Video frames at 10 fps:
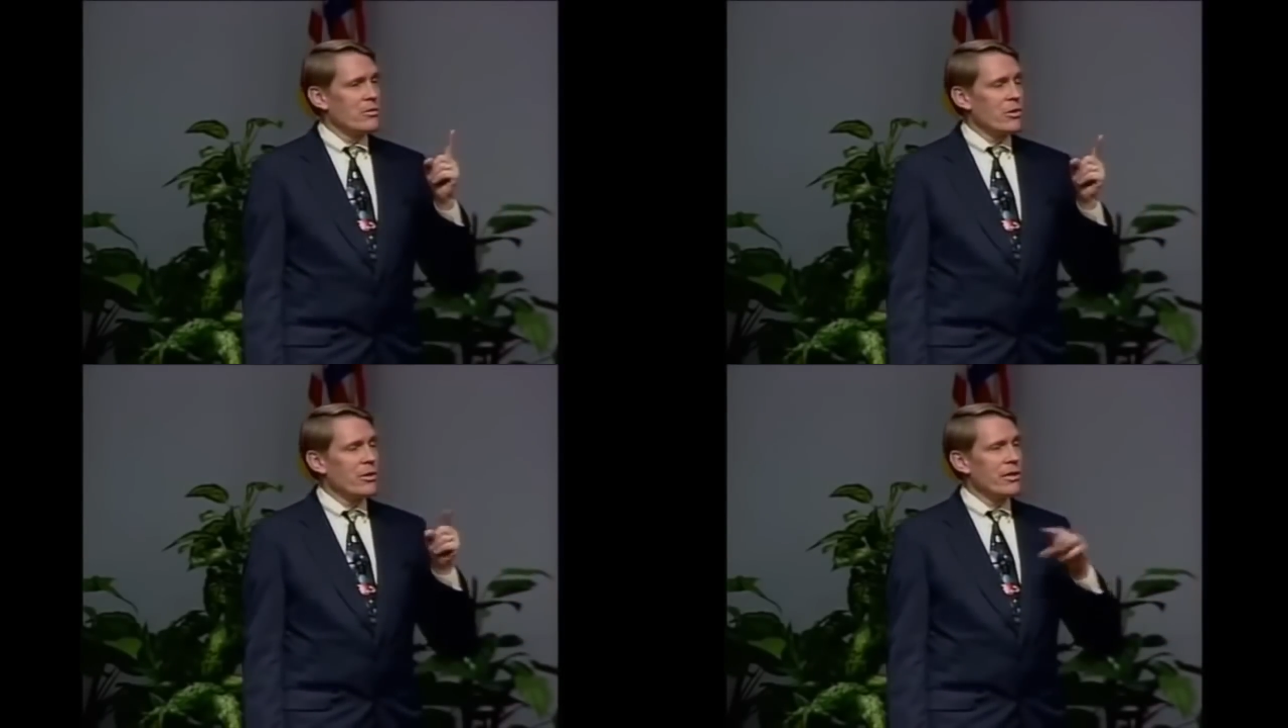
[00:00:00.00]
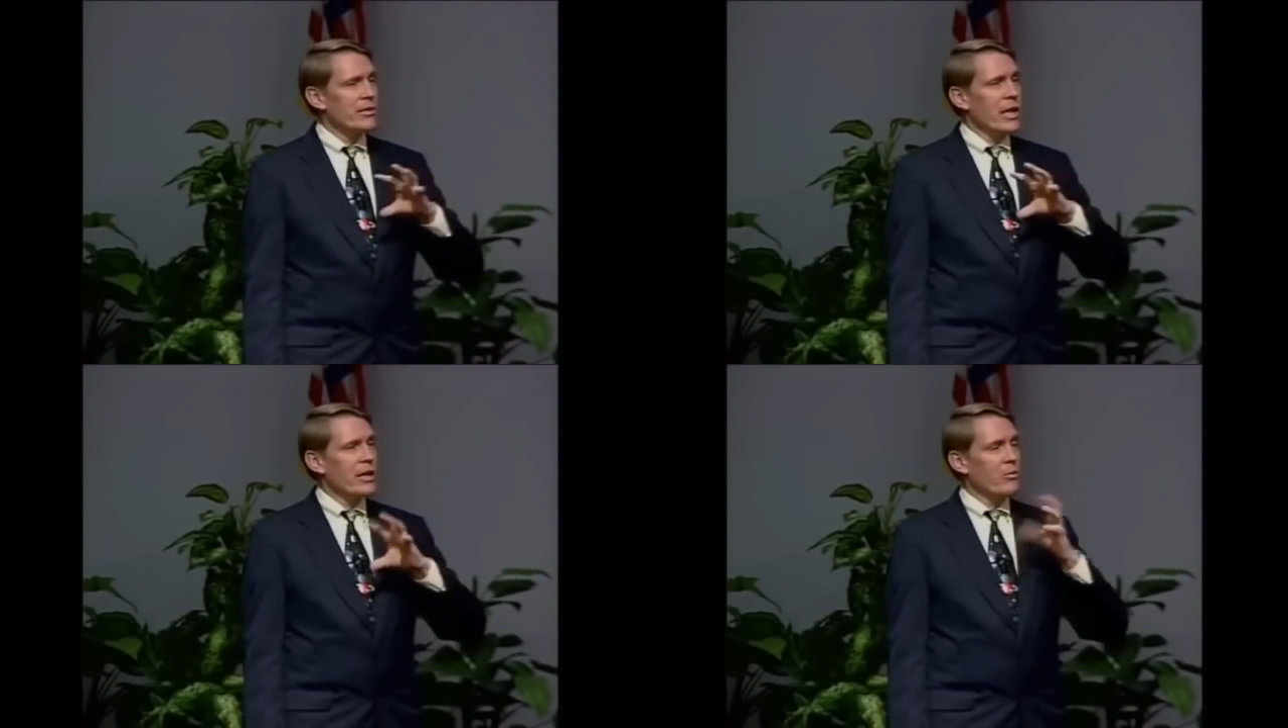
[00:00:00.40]
turned his
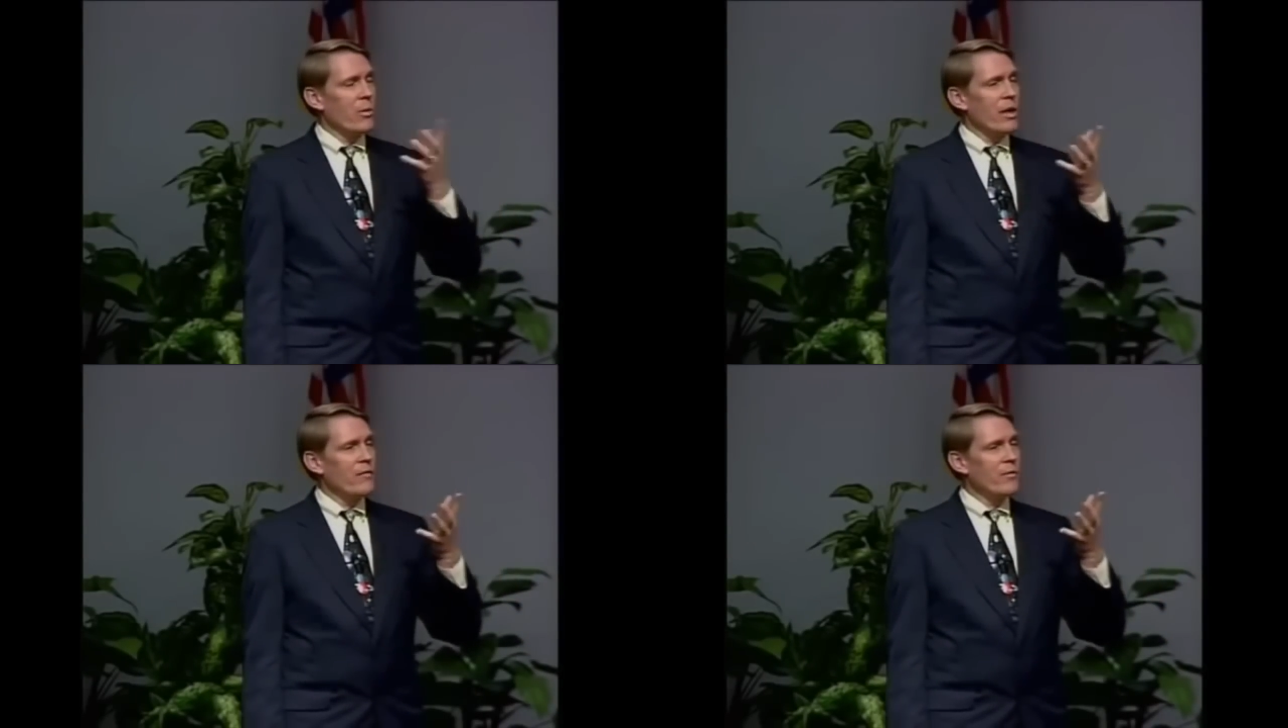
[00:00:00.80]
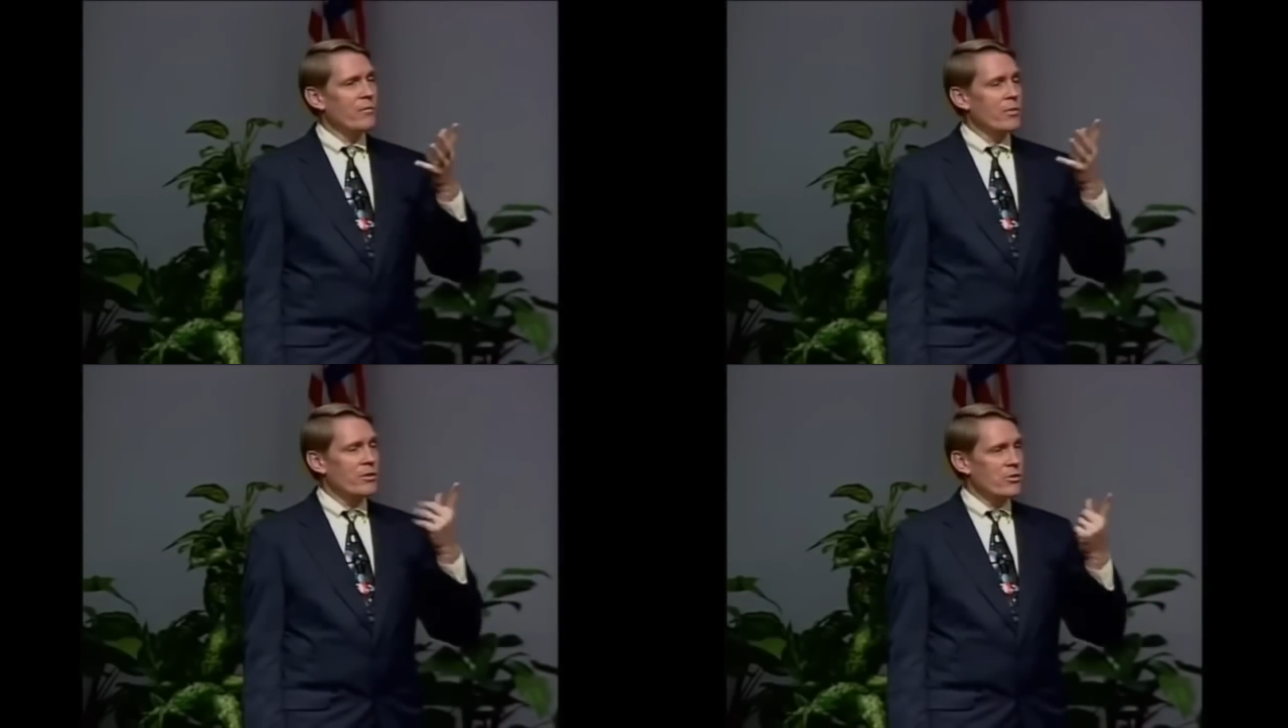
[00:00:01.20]
head away from
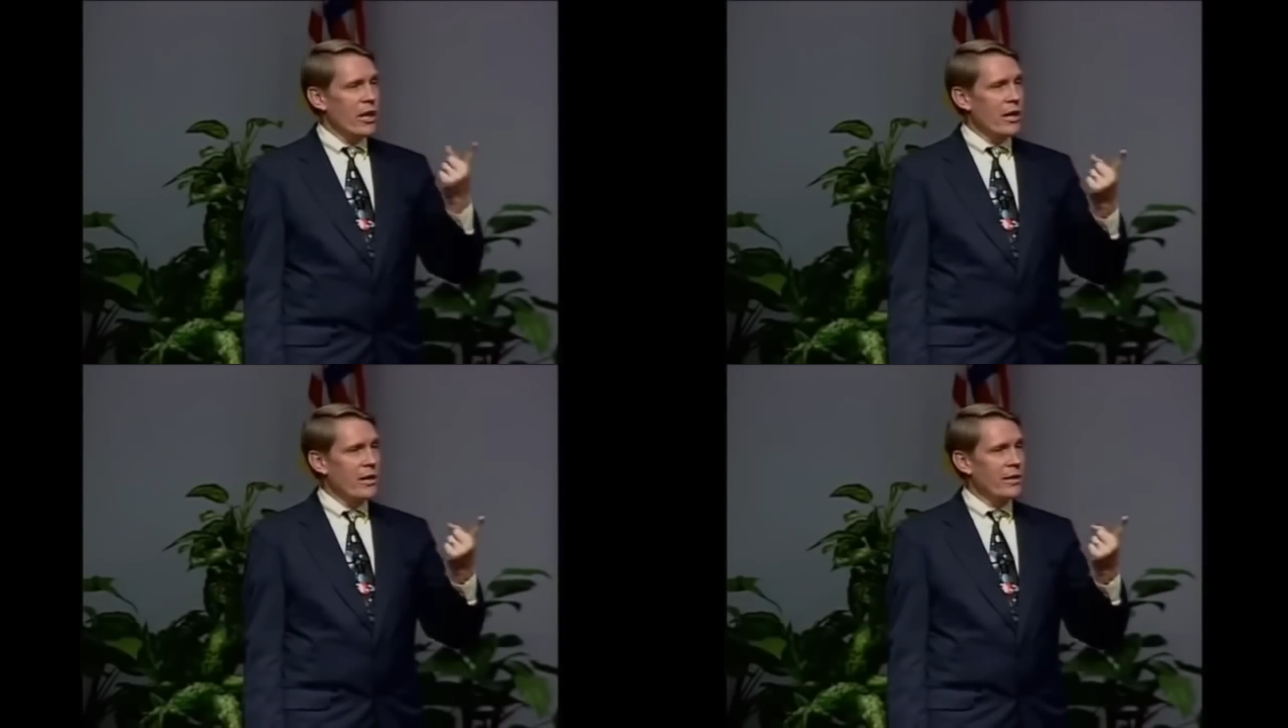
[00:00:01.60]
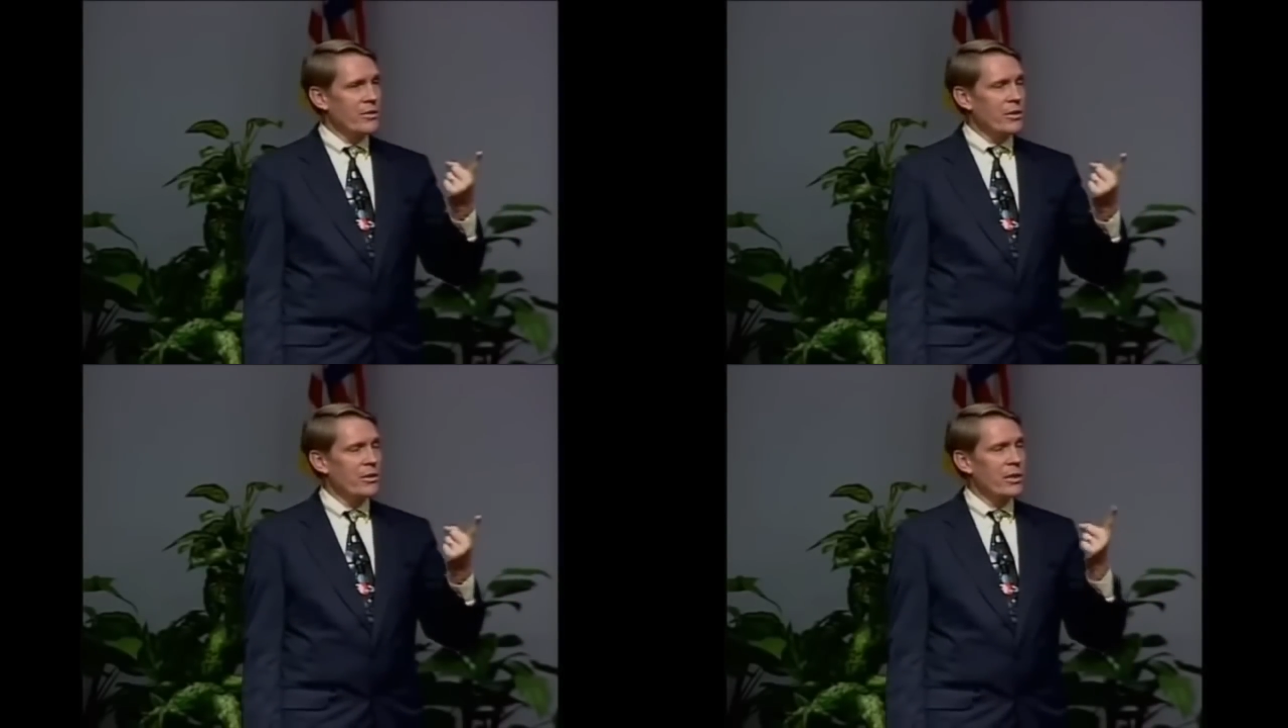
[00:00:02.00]
Christianity and
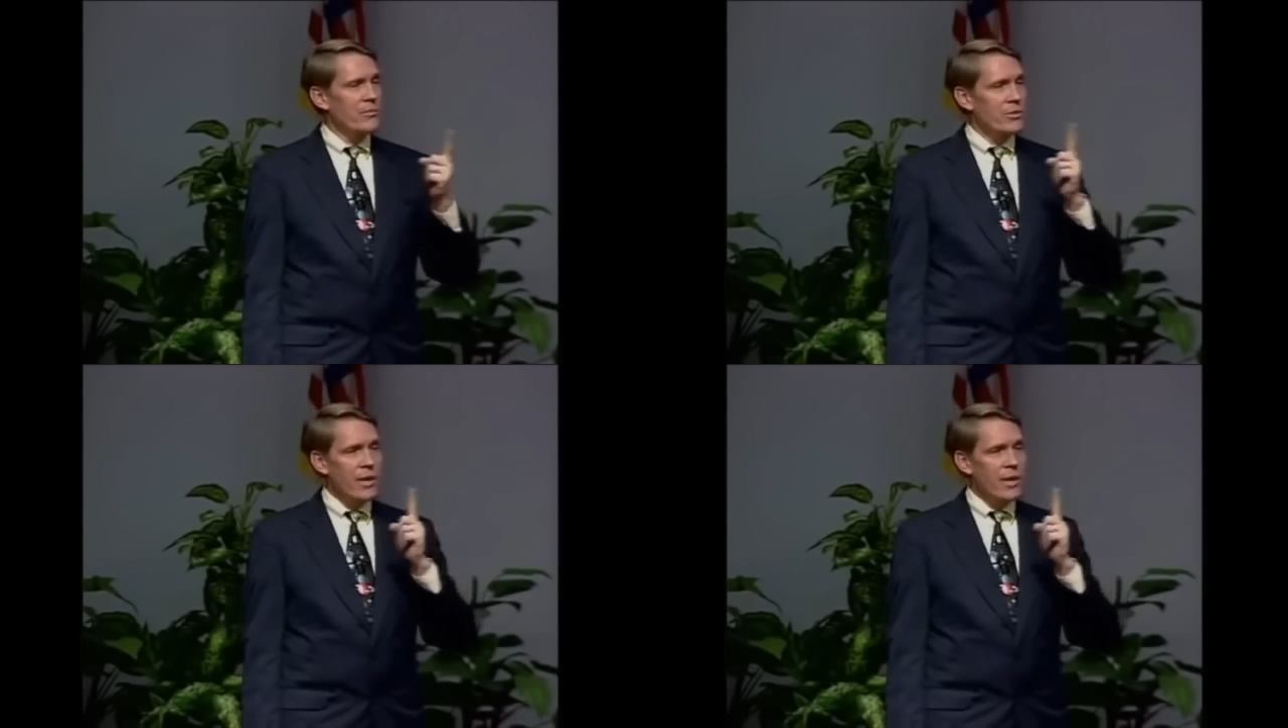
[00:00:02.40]
turned him to